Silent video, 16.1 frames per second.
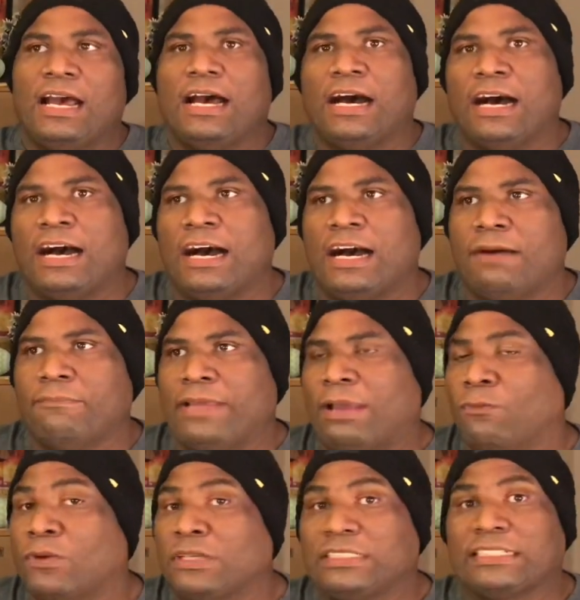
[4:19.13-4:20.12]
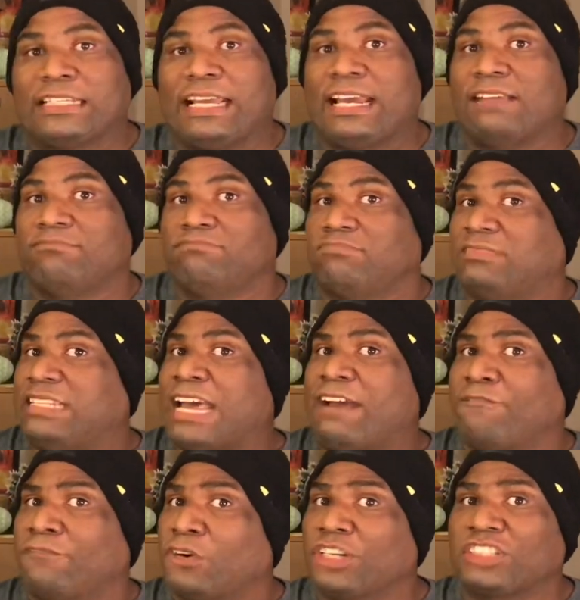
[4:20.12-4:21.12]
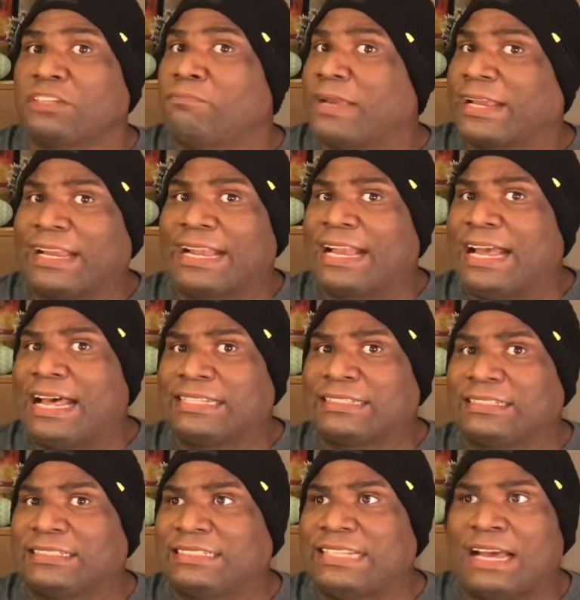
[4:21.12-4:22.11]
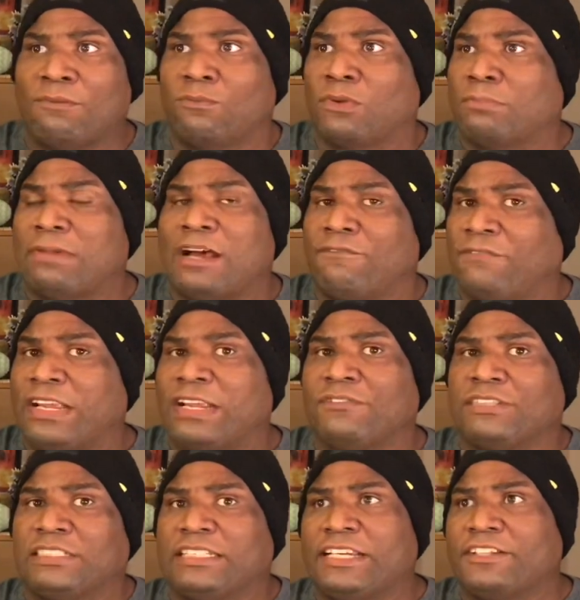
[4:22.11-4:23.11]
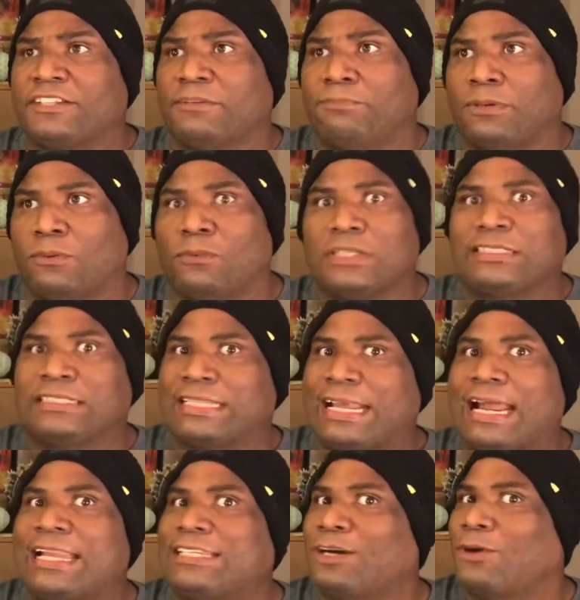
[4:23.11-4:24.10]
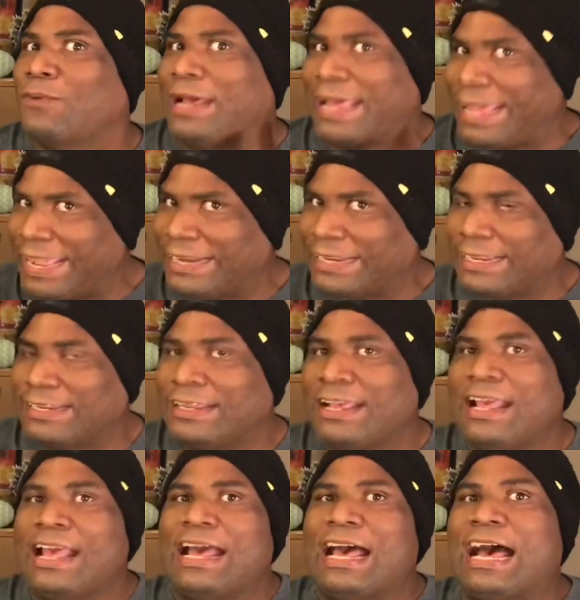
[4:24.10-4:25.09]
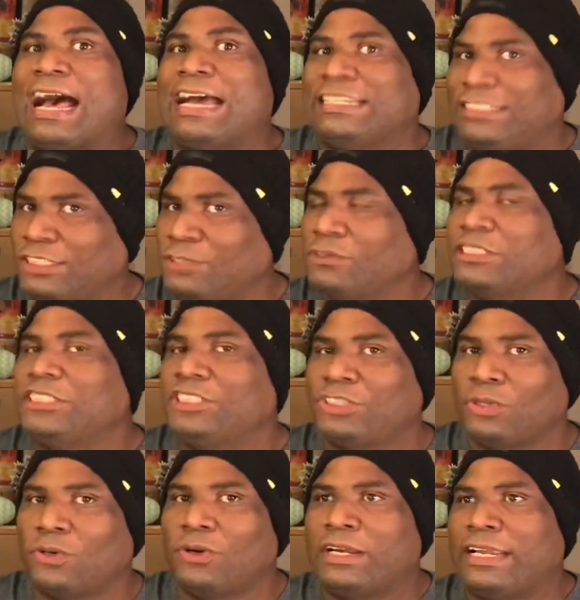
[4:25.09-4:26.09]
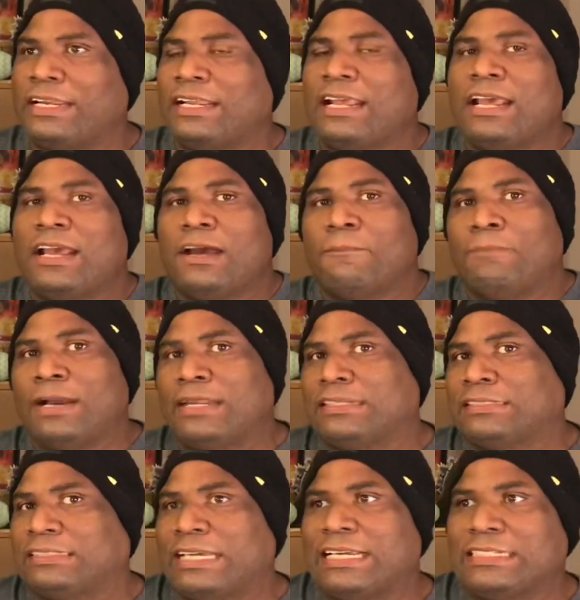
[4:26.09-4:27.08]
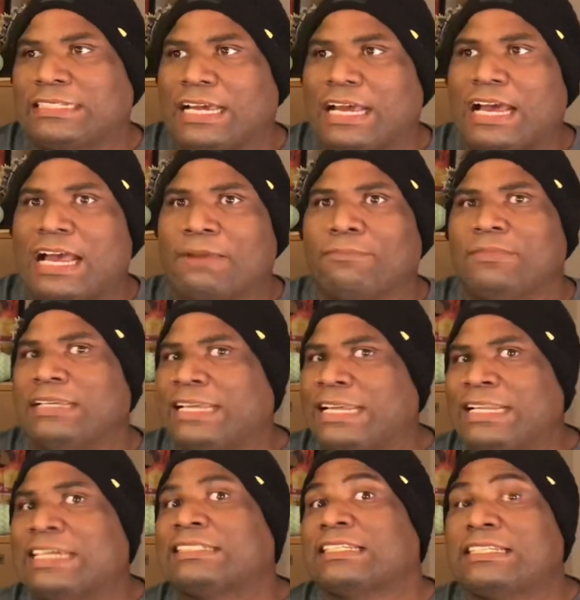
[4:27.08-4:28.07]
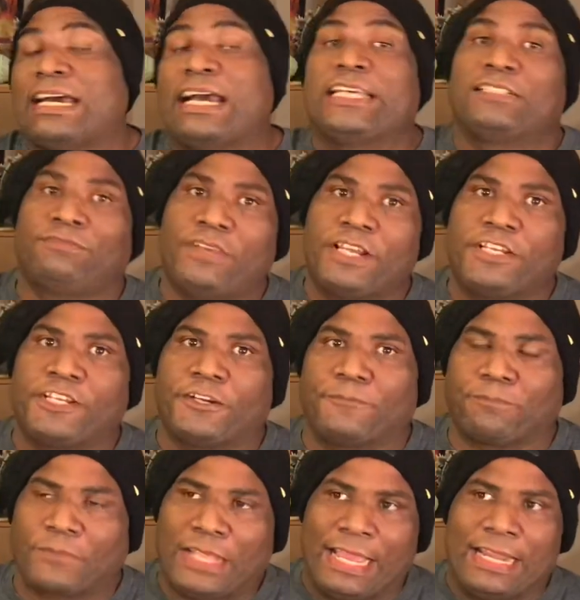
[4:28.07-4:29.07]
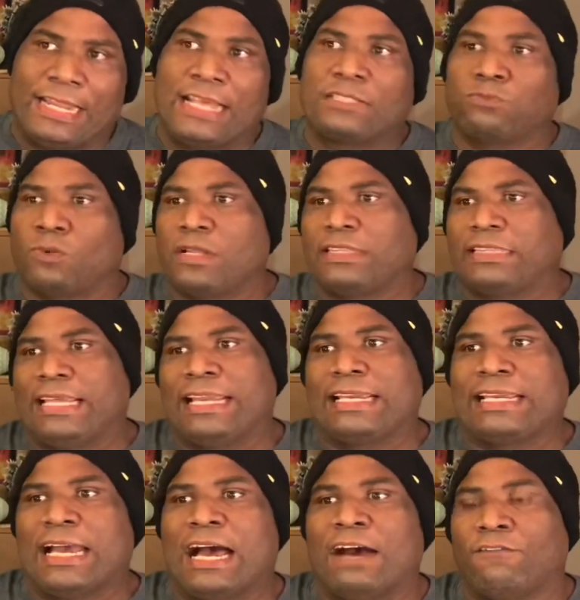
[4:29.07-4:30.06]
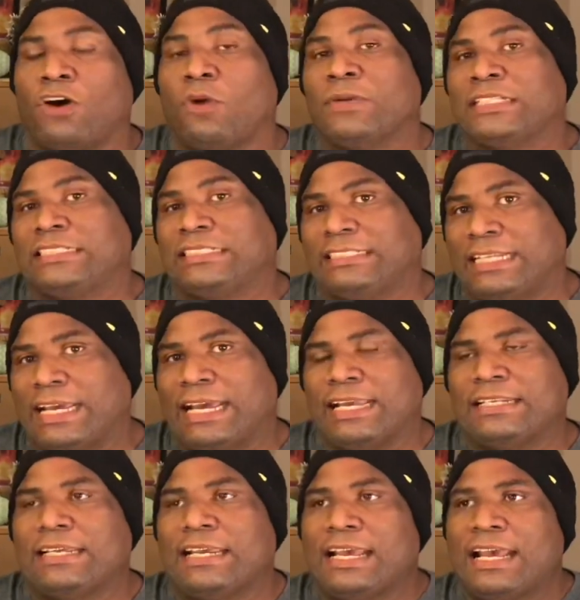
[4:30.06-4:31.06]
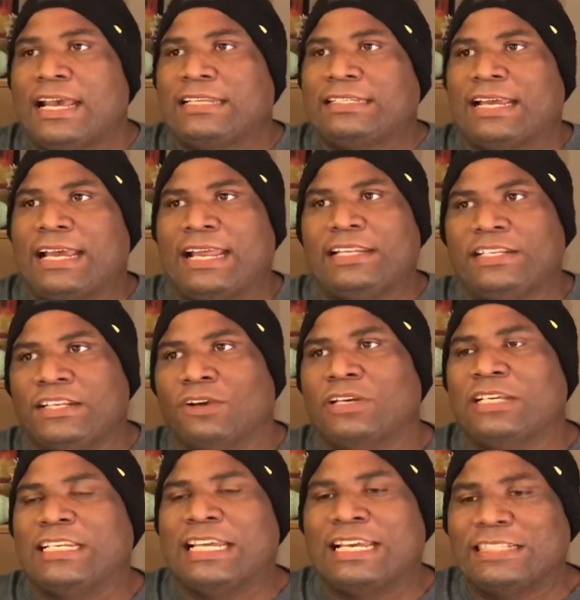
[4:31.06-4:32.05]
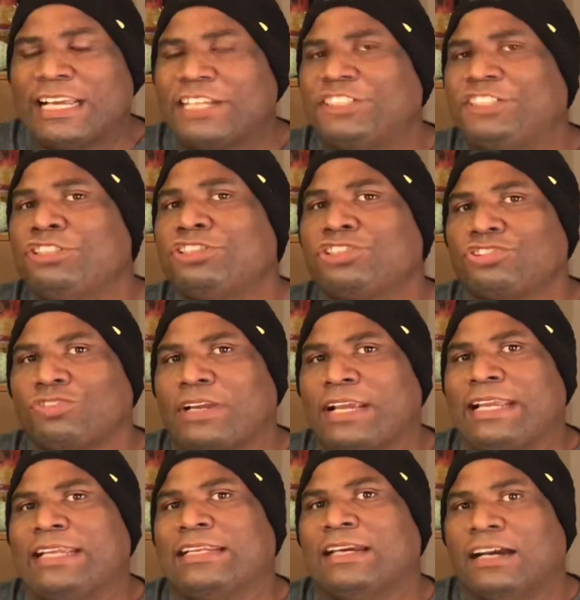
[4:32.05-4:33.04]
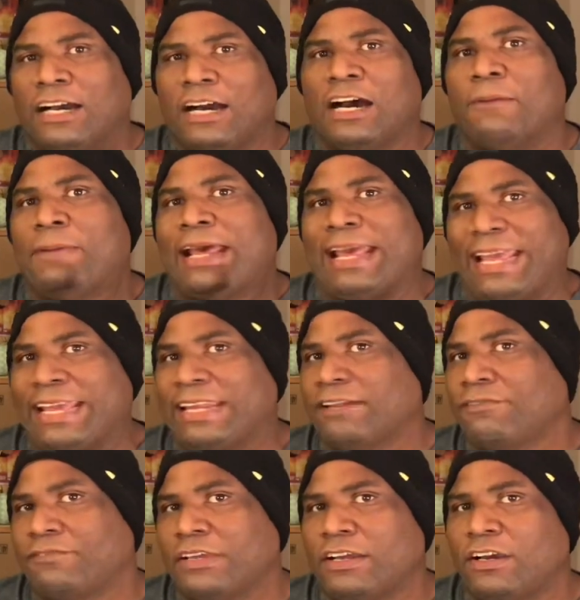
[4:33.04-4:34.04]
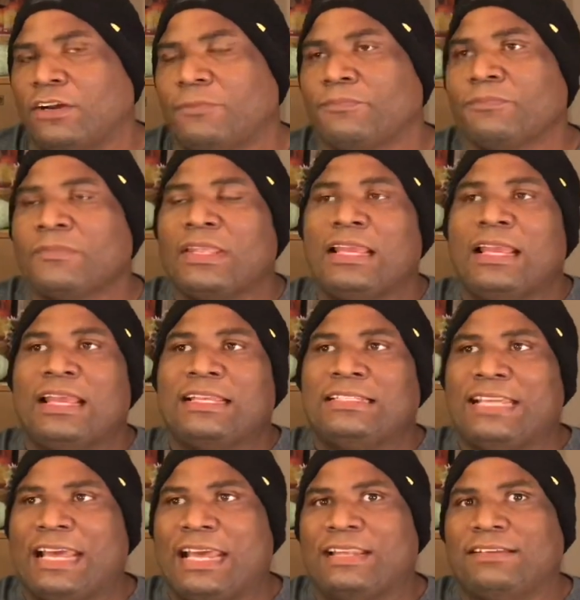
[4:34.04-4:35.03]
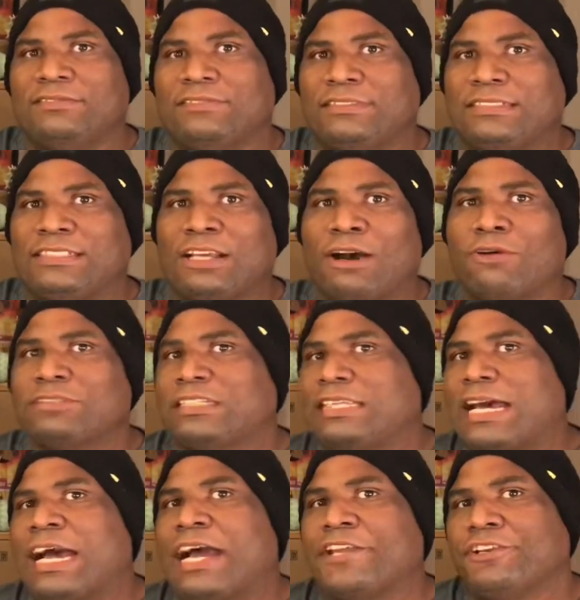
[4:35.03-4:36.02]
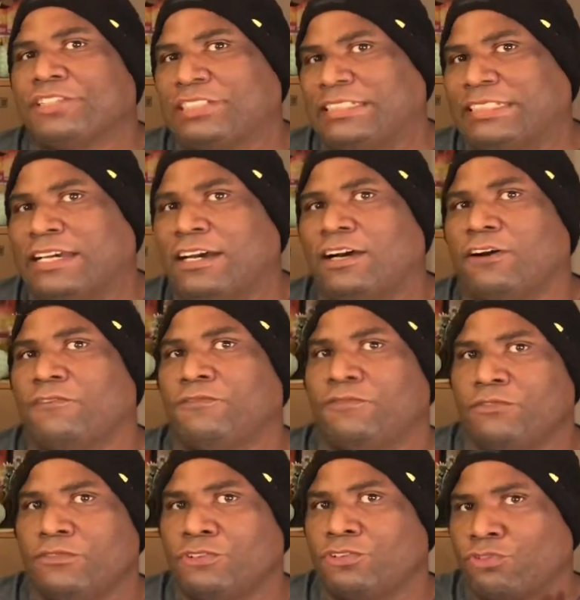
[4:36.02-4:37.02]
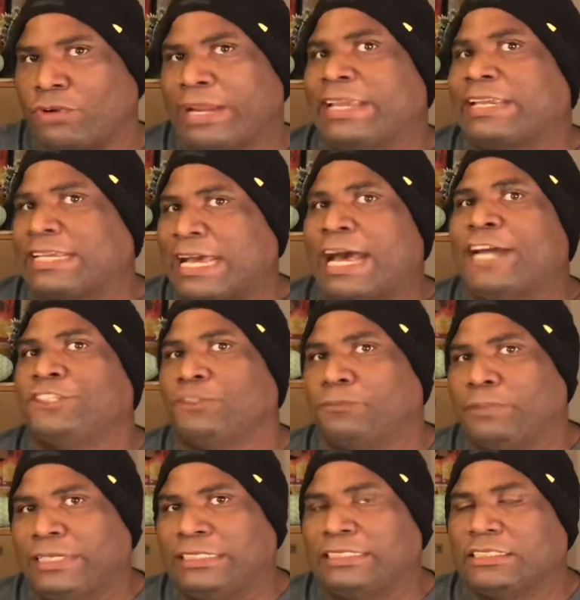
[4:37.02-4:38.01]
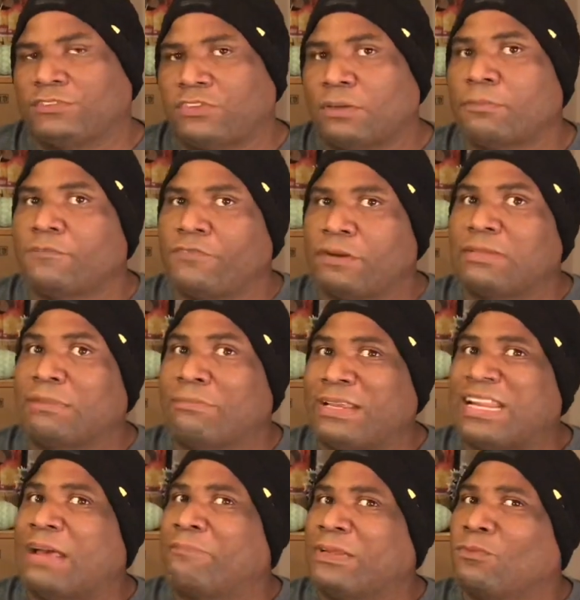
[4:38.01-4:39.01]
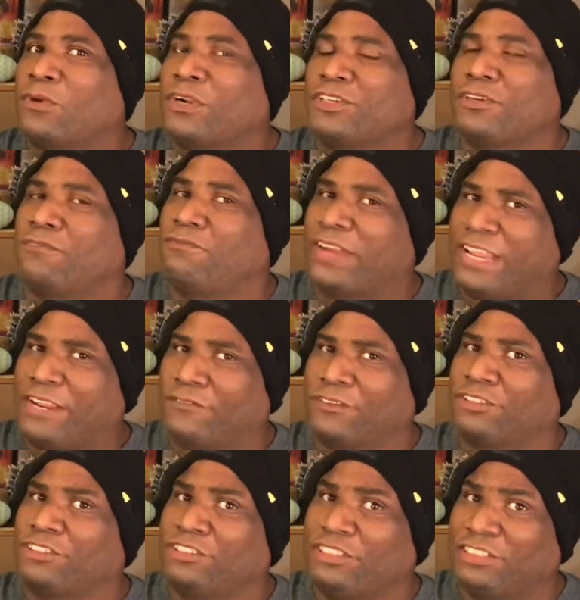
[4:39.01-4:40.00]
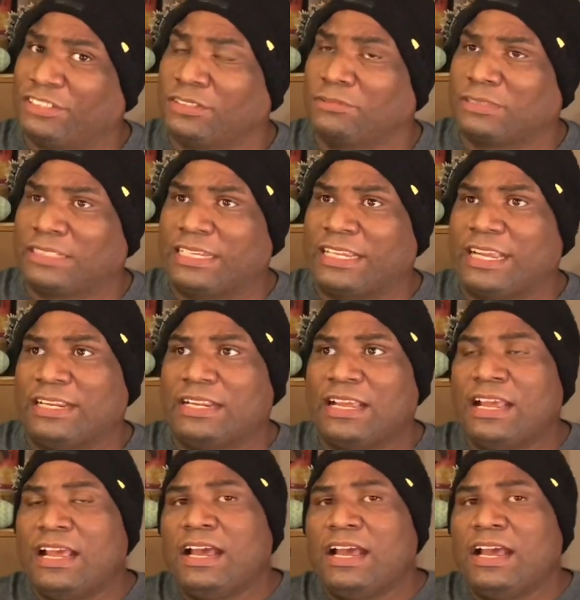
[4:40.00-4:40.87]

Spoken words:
And once again, that version of Mechagodzilla is not one of my favorites either. But once again, I don't hate it. I do enjoy it. But at the same time, it is a nice figure. And that's one thing I've always said, that, you know, unless you straight up hate a film, then don't deny yourself great kaiju pieces from a film that may not be one of your favorites. You see what I'm saying?